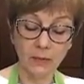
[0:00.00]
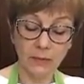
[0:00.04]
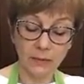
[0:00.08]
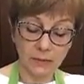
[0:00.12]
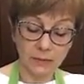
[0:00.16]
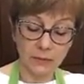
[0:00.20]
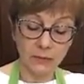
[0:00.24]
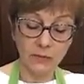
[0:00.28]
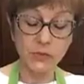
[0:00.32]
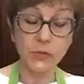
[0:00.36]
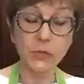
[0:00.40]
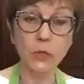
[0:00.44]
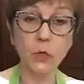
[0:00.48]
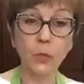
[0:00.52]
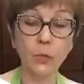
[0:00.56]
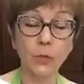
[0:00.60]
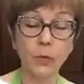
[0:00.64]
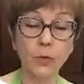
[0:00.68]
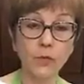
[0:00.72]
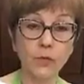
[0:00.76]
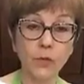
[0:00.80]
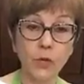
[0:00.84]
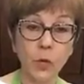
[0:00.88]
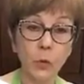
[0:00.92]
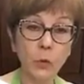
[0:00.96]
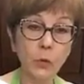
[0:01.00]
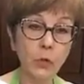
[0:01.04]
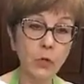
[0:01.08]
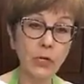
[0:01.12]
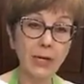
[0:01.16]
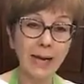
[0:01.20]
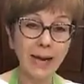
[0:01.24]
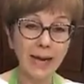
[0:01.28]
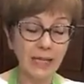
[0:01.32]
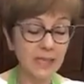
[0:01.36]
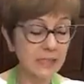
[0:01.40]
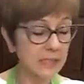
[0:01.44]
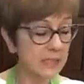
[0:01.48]
little scoop of
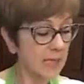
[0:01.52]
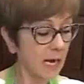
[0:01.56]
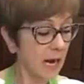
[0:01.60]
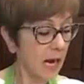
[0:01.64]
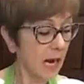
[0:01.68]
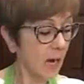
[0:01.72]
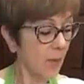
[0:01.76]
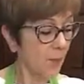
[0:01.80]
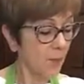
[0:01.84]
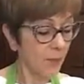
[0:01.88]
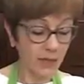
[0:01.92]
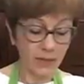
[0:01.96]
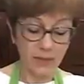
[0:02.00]
yogurt on top,